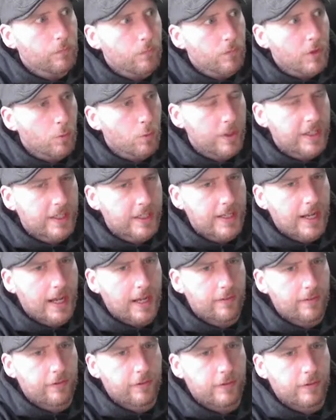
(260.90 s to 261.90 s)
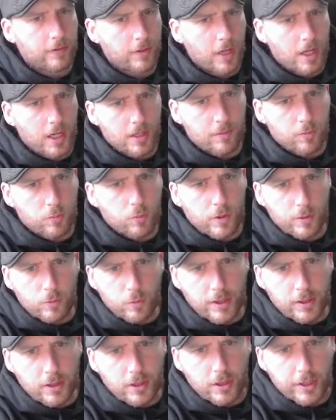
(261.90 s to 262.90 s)
We can have,
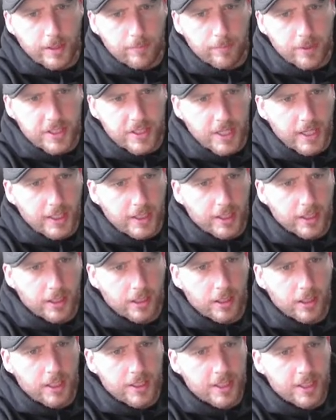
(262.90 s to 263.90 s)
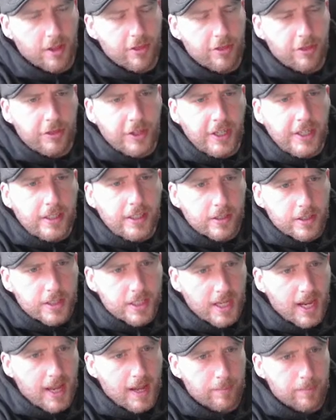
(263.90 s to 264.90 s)
we'll look in particular at Athena's
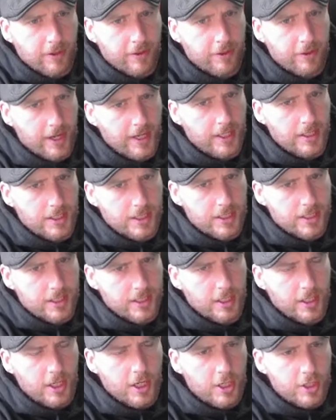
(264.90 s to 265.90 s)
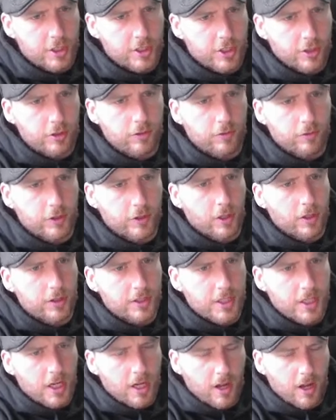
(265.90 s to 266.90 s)
epithets. So you've
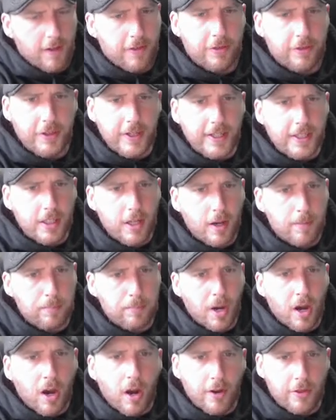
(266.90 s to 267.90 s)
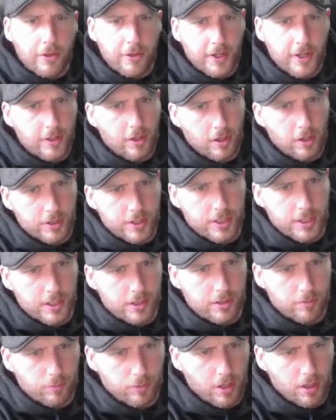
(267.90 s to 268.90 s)
got Athena
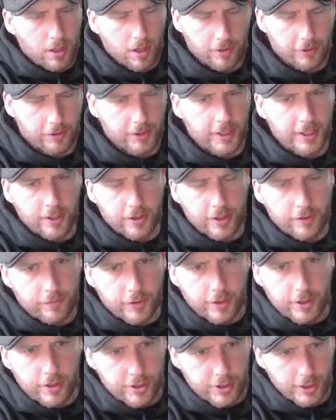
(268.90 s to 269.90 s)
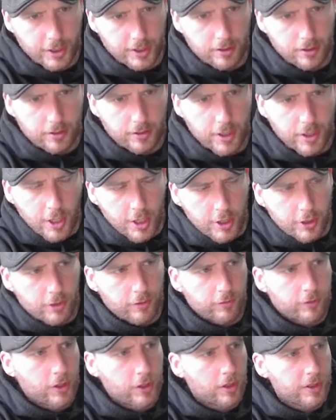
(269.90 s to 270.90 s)
Parthenos, Athena the Virgin.
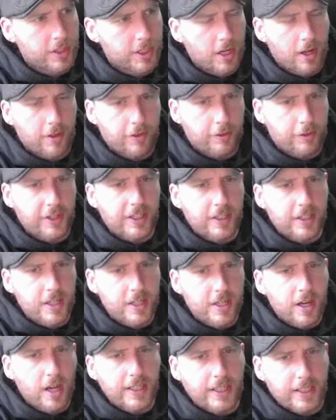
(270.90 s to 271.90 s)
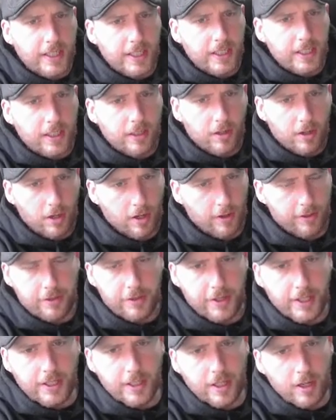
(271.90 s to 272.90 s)
You've got Athena Nike,
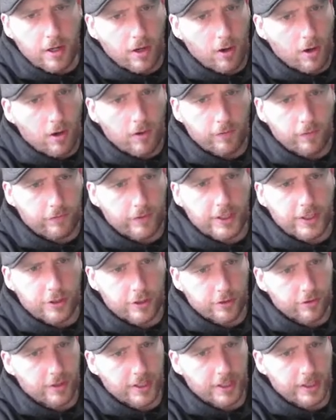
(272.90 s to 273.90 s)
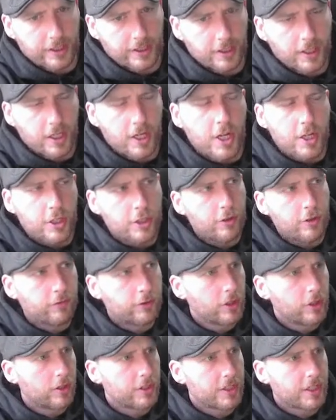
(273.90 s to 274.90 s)
Athena of Victory. You've
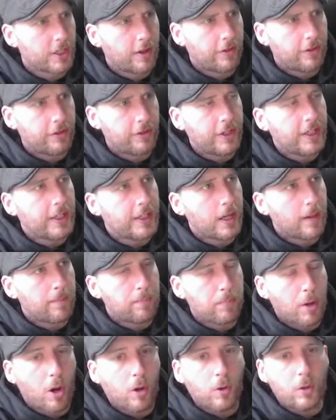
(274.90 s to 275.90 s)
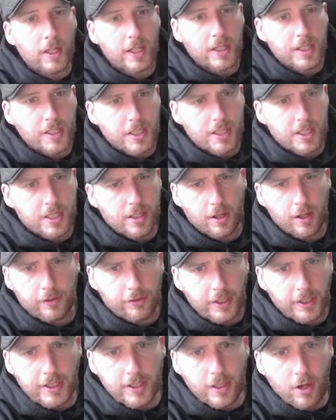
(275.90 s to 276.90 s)
got Athena Polis,
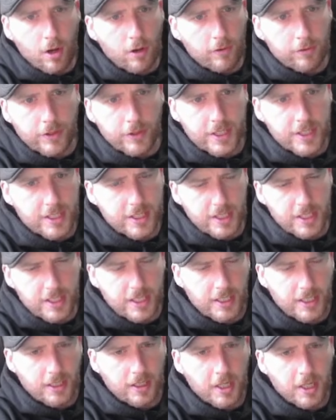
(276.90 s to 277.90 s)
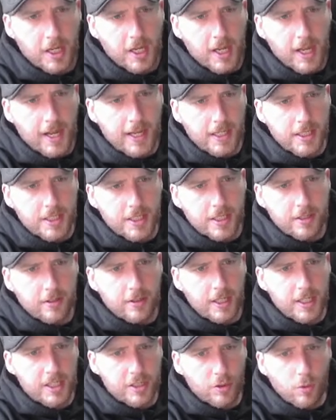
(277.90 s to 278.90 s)
Athena of the City. And
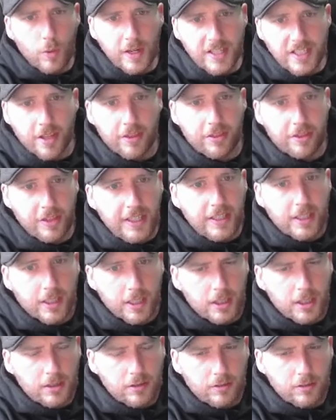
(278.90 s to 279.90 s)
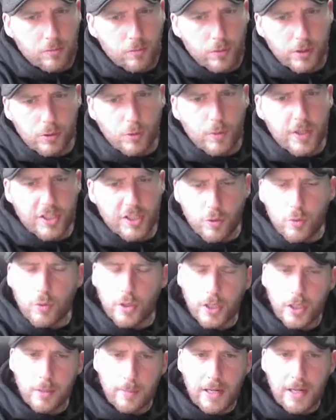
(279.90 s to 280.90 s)
it's always Athena. We're always
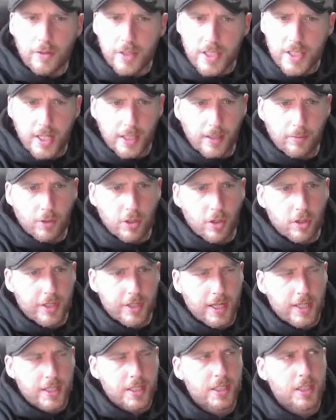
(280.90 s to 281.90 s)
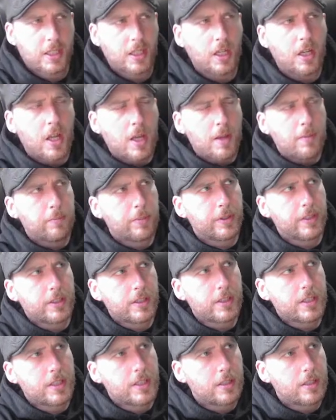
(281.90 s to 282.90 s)
talking about the same goddess.
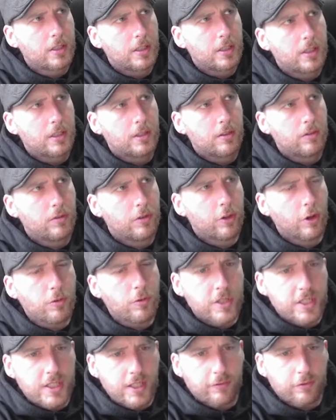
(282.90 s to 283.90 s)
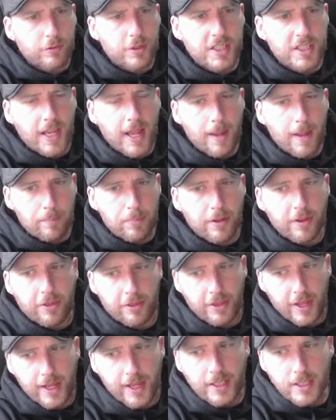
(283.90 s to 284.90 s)
But those different
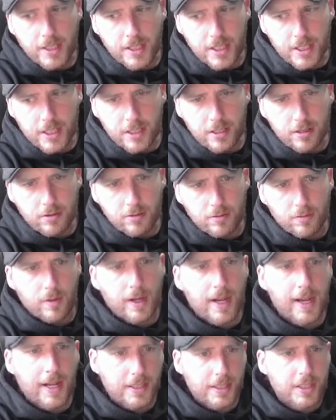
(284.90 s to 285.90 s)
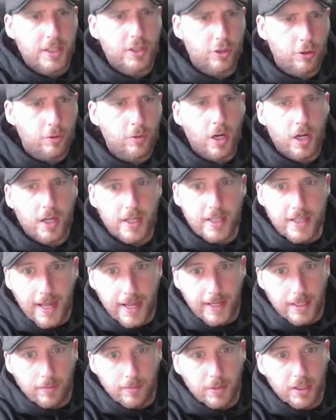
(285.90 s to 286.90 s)
epithets added to her
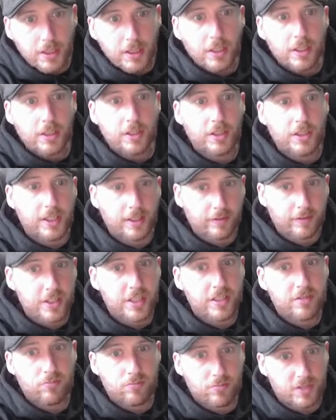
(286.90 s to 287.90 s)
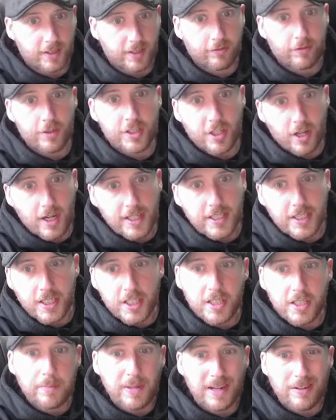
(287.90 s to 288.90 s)
name give us different
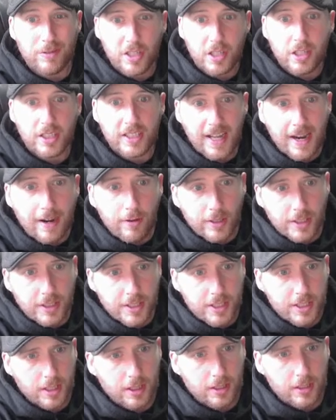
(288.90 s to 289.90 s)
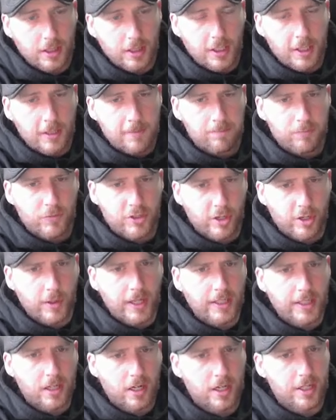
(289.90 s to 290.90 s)
ideas about her character. So
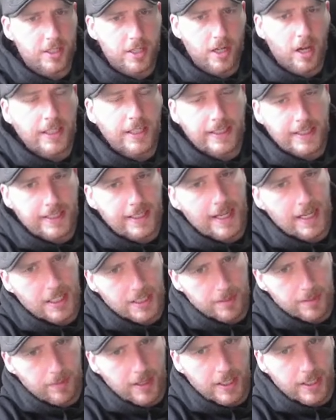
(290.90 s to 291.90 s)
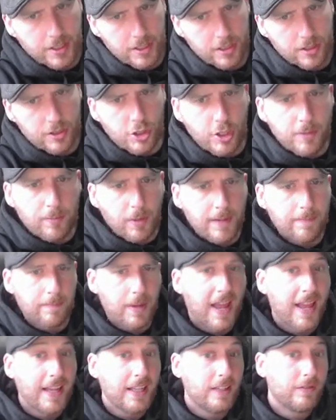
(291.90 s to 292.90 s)
in her Nike aspect, she might
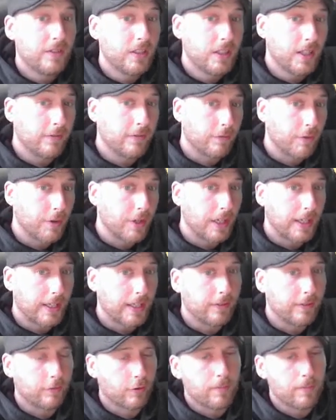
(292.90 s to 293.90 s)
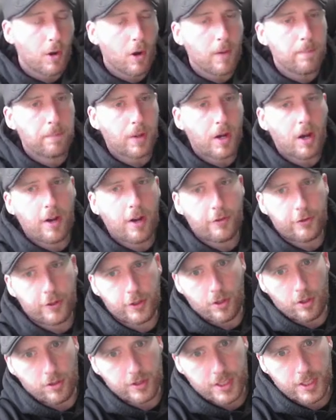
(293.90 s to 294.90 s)
behave differently from her
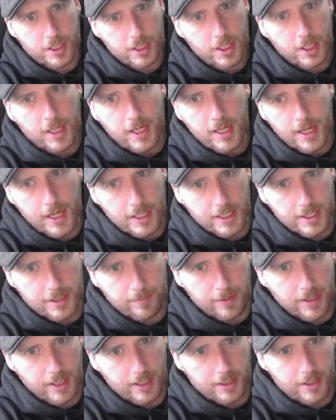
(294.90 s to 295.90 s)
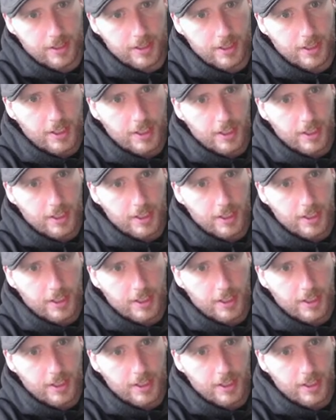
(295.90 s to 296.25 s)
Parthenos aspect.